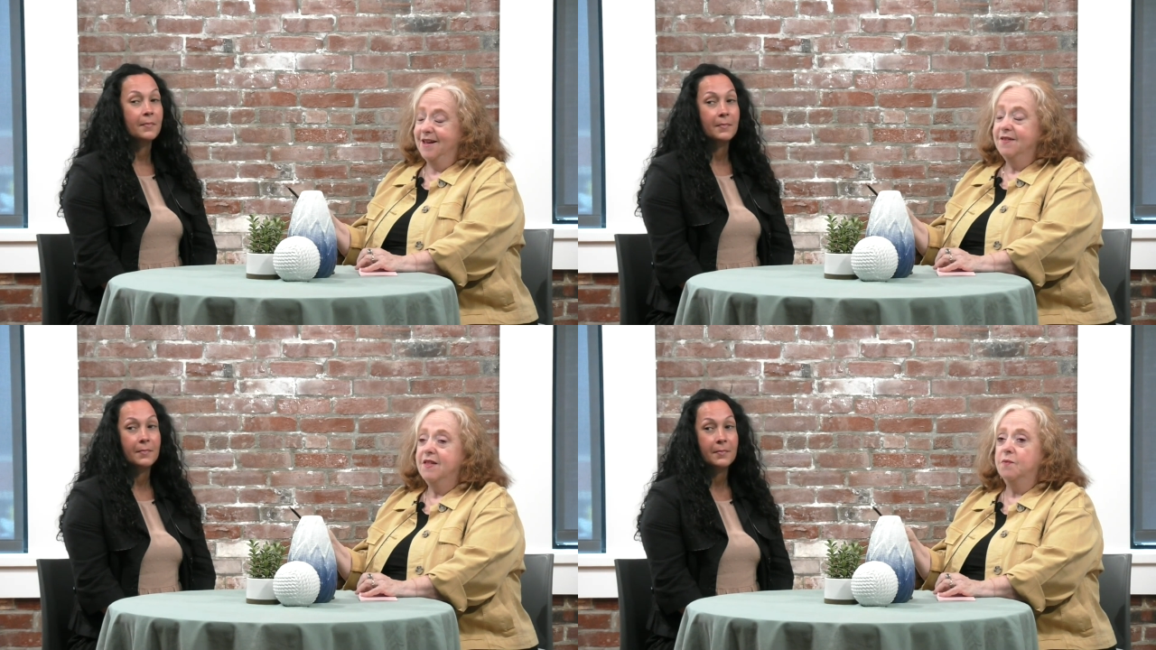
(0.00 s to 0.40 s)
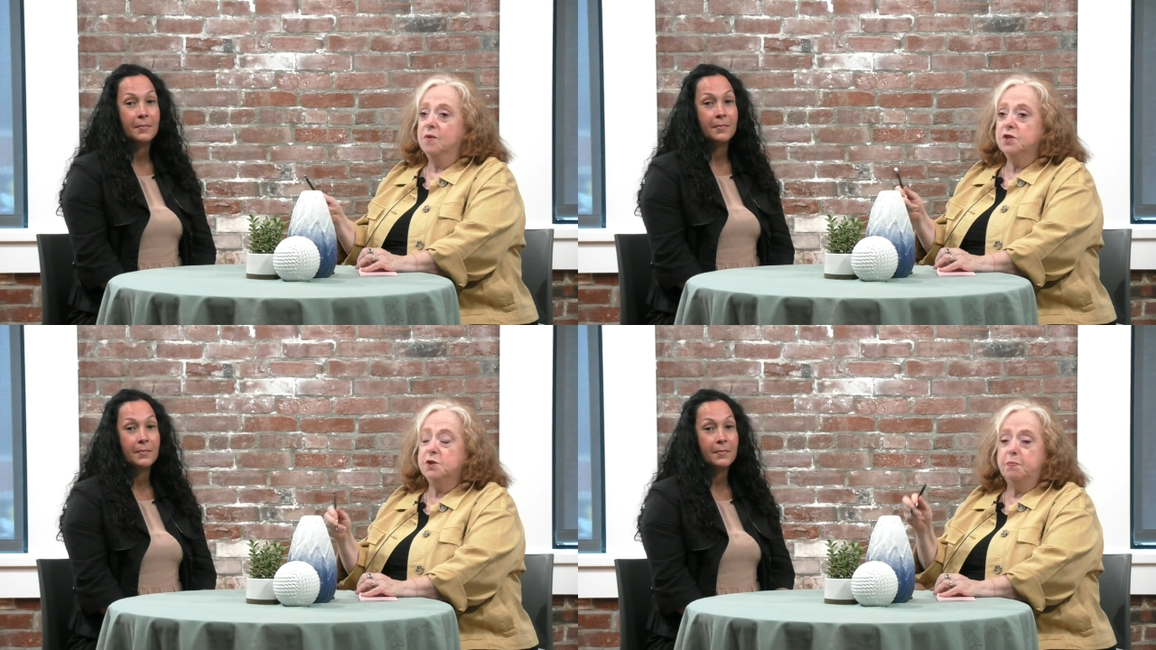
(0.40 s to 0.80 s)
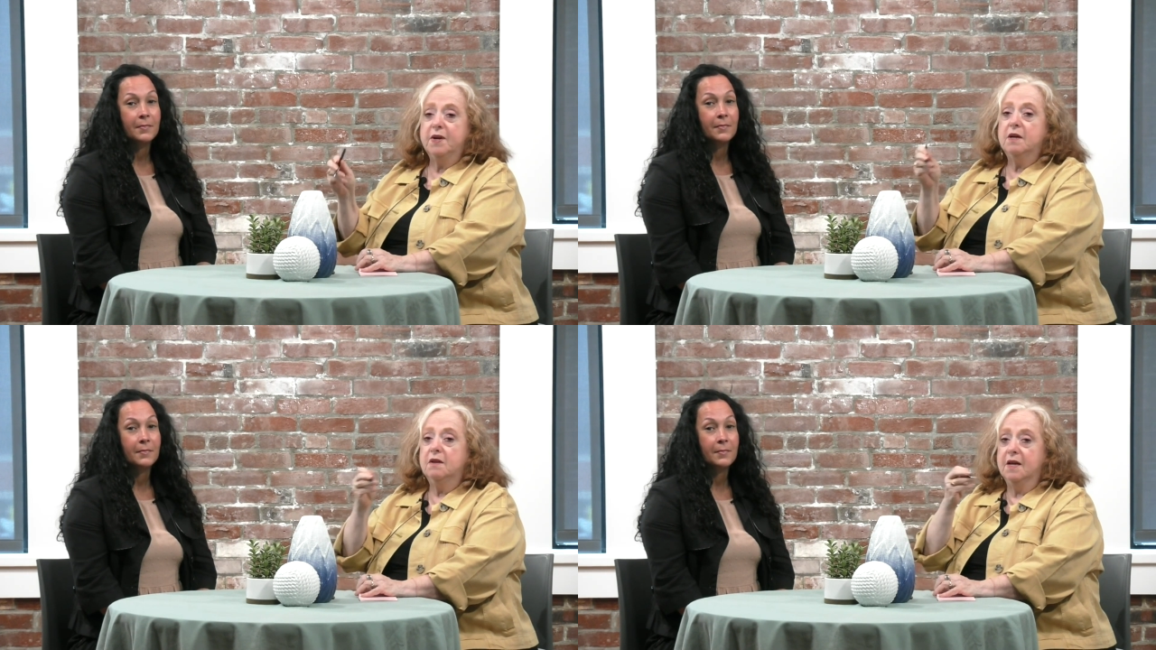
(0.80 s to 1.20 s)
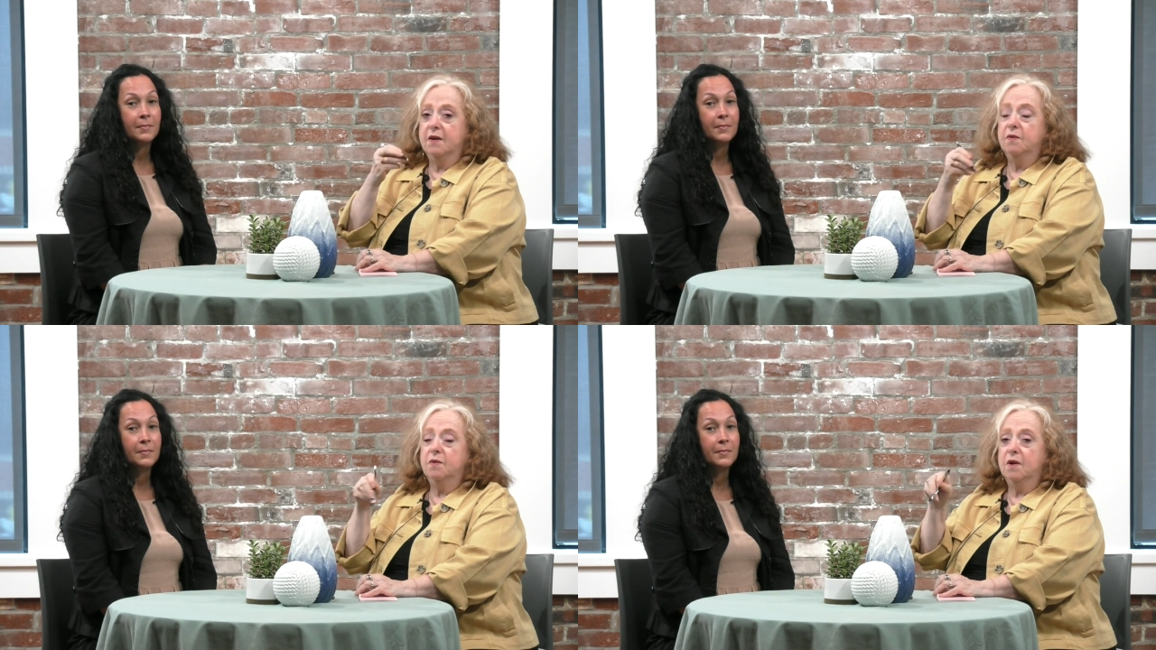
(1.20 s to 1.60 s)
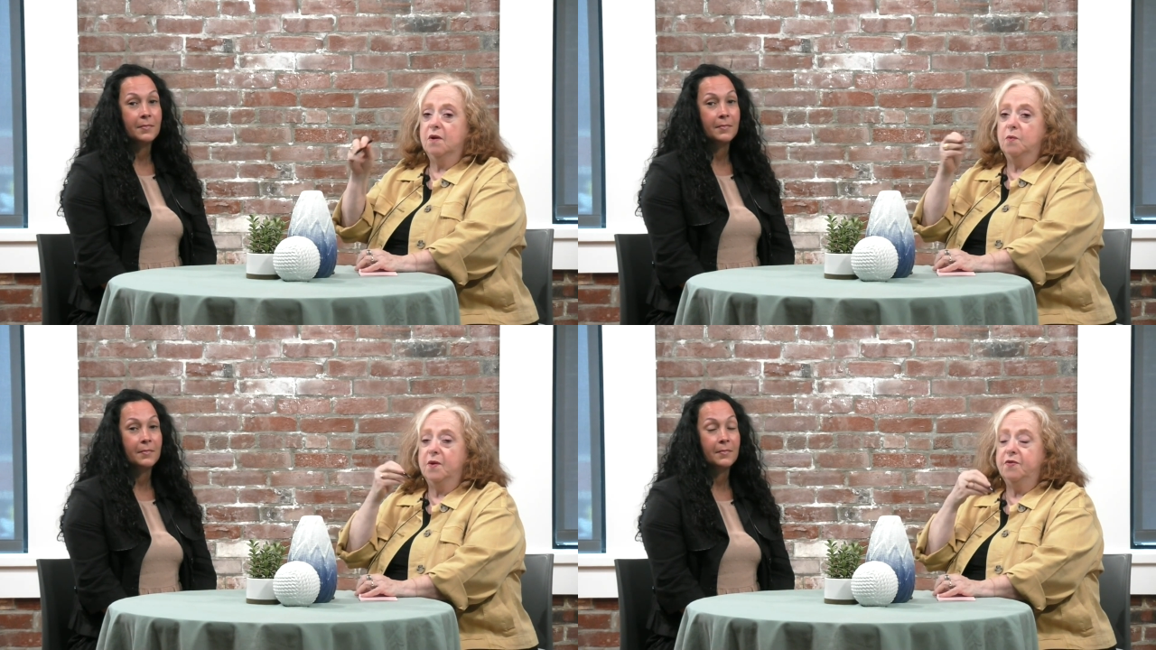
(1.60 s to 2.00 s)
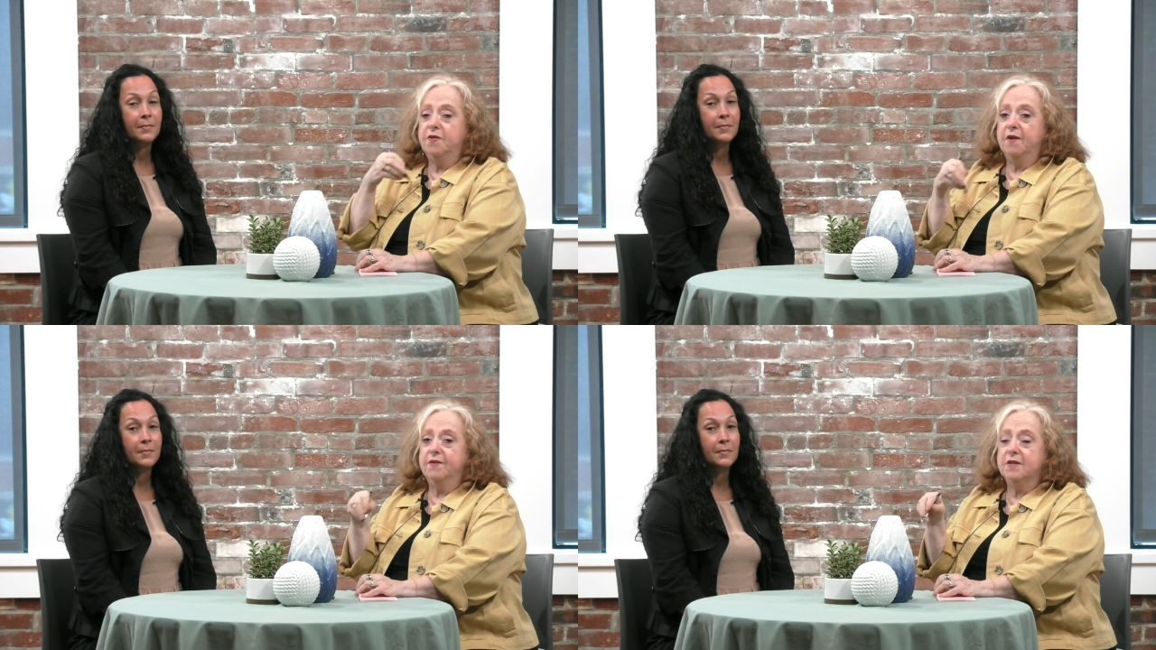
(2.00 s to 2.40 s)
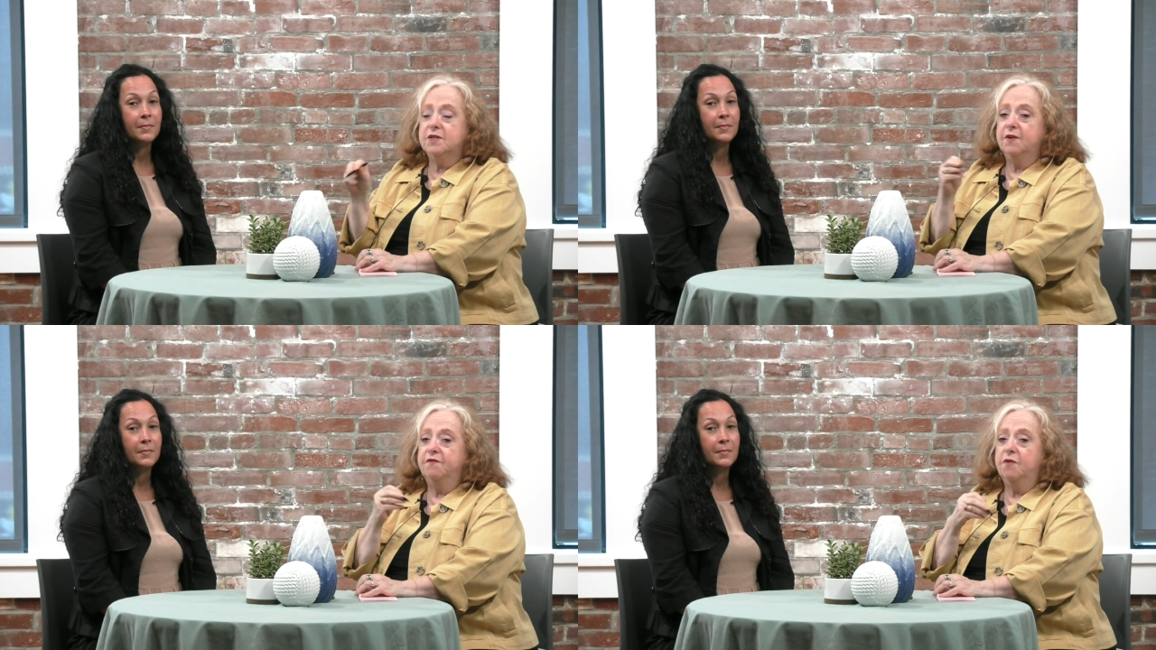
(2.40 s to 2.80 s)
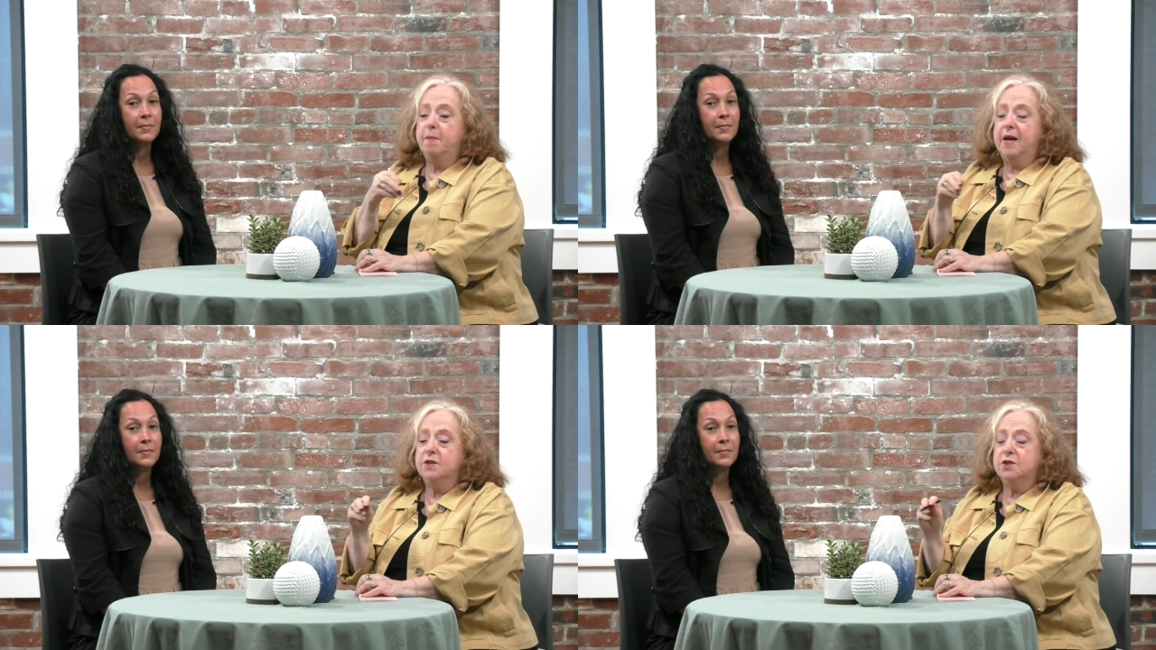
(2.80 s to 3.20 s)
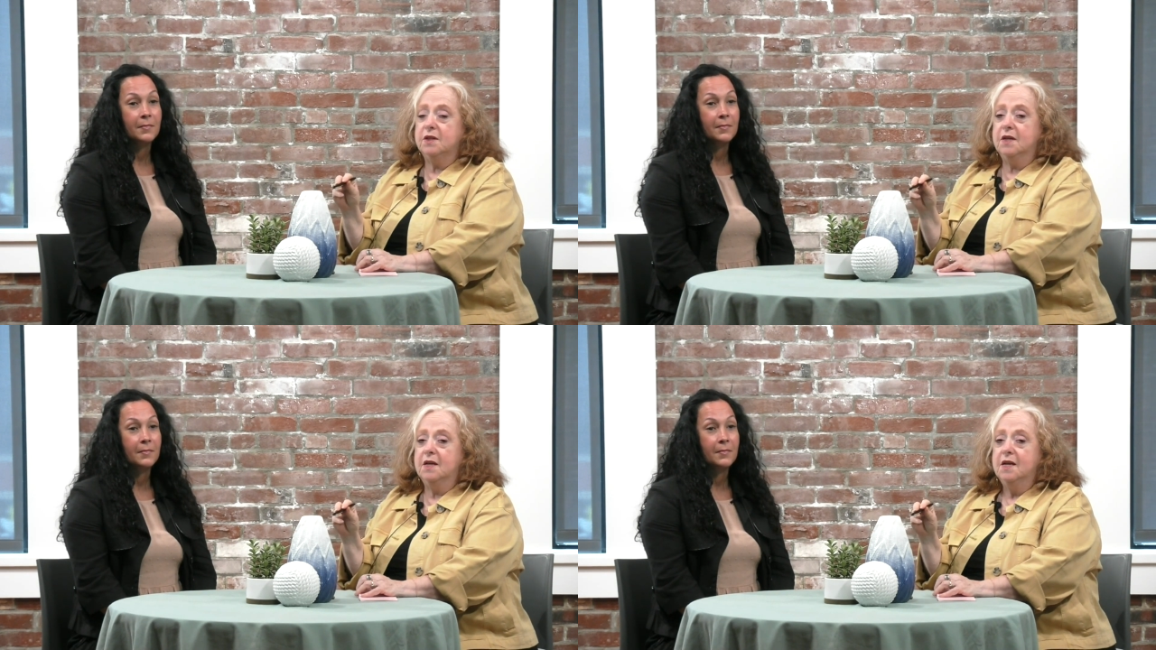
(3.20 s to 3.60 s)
Speaker 1: that we'll sprinkle in with this information,